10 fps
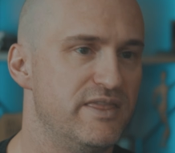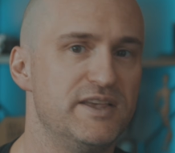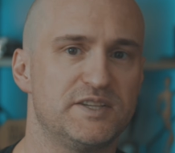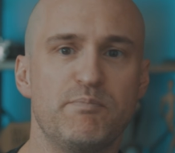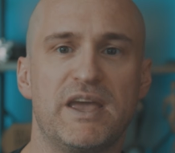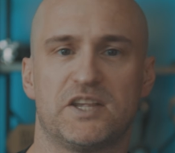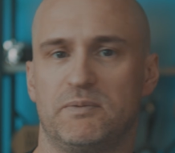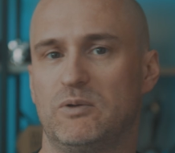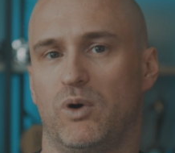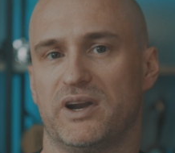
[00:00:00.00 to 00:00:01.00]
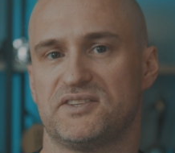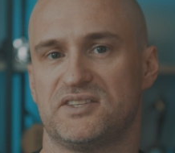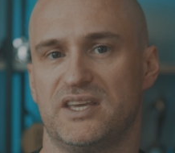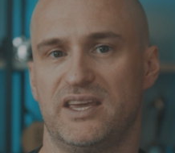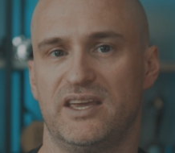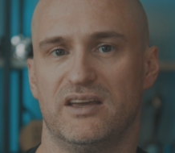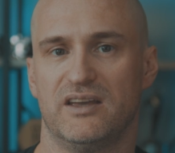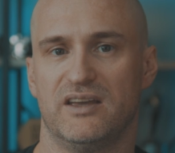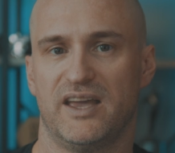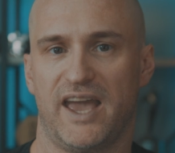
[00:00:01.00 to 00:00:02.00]
This makes me want to see
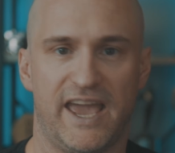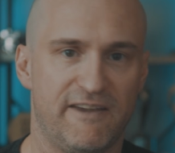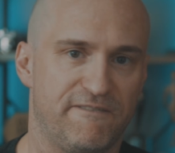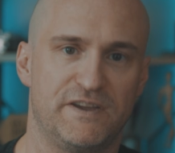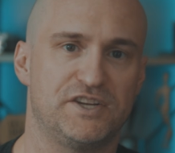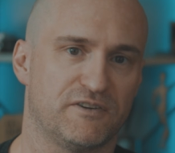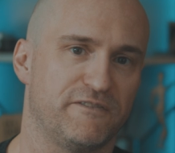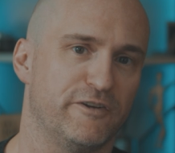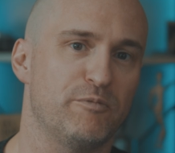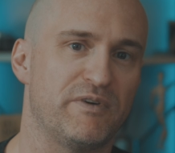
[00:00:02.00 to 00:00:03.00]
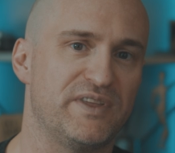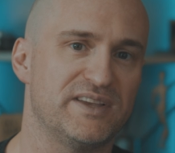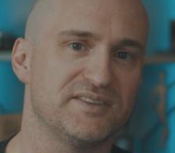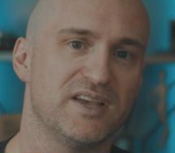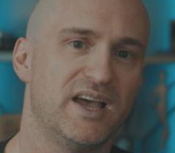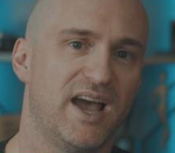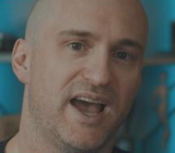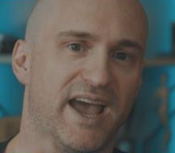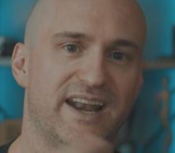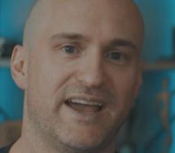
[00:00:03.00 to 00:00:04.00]
a feature film of this,
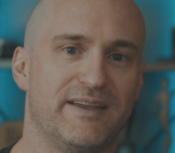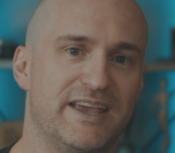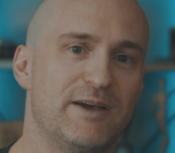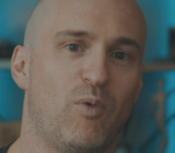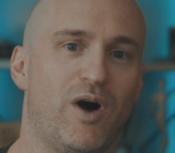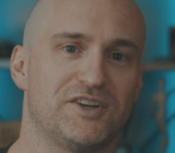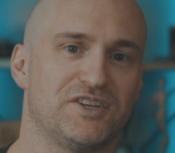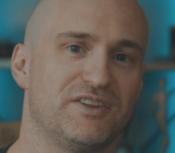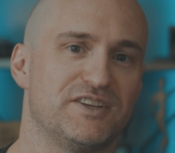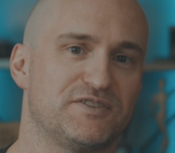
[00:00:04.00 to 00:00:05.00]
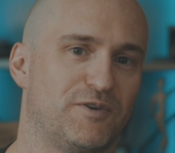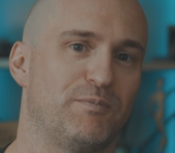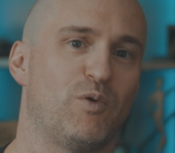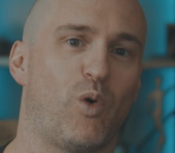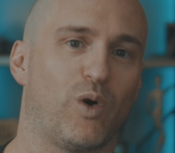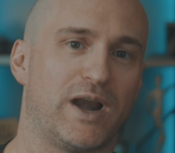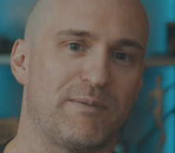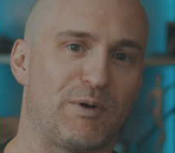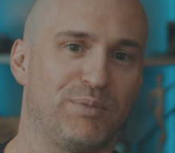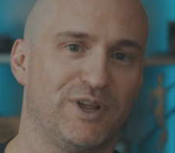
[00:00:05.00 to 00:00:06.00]
and I am watching this from the
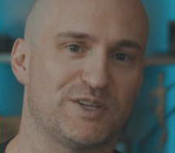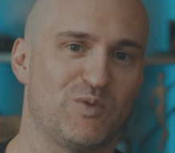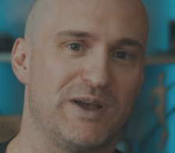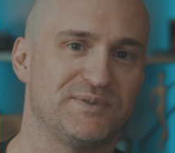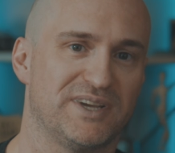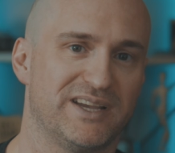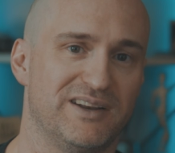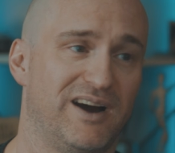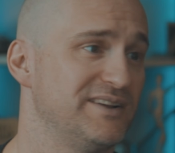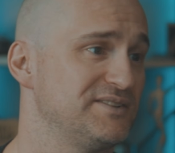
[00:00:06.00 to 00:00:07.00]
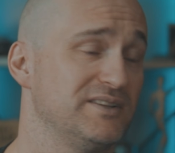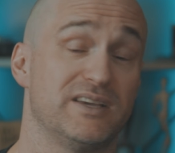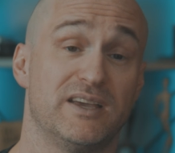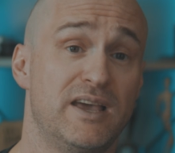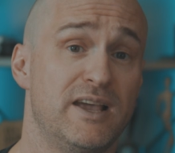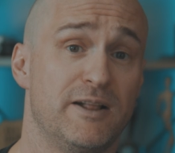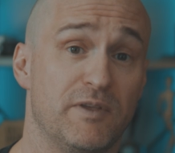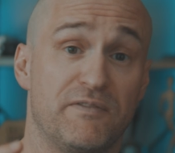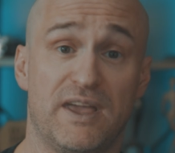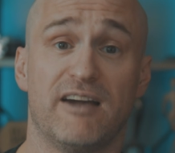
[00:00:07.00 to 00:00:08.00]
Warhammer Plus website, and honestly,
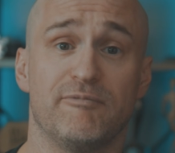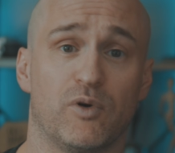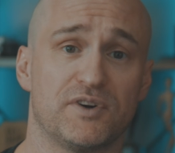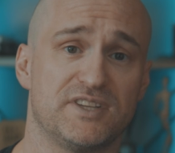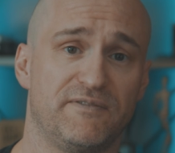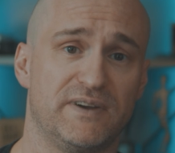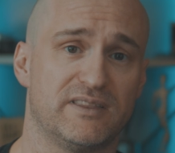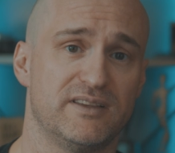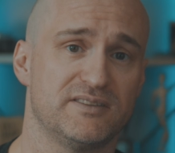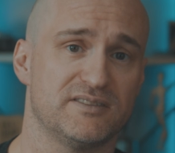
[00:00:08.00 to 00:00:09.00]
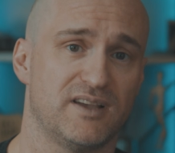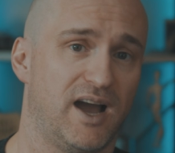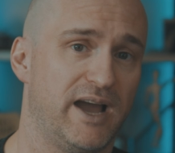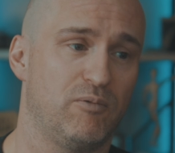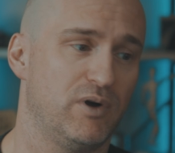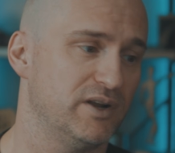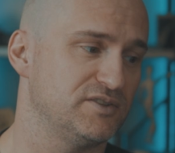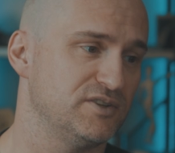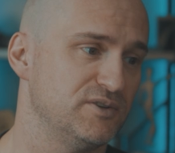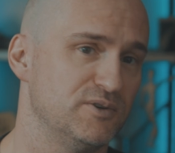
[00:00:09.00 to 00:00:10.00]
if they have more stuff like this, I
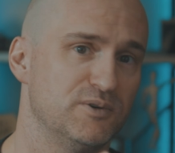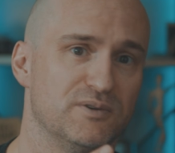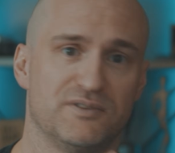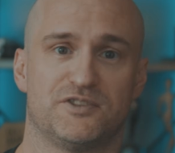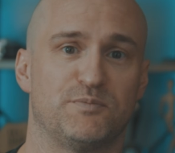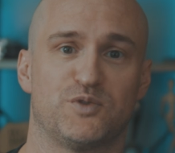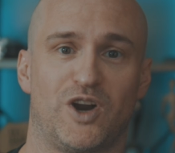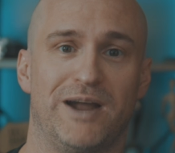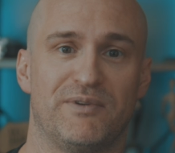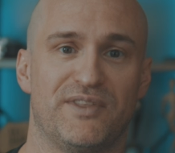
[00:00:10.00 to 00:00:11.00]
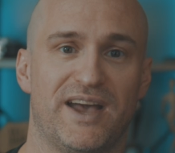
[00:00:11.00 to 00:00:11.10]
want to subscribe to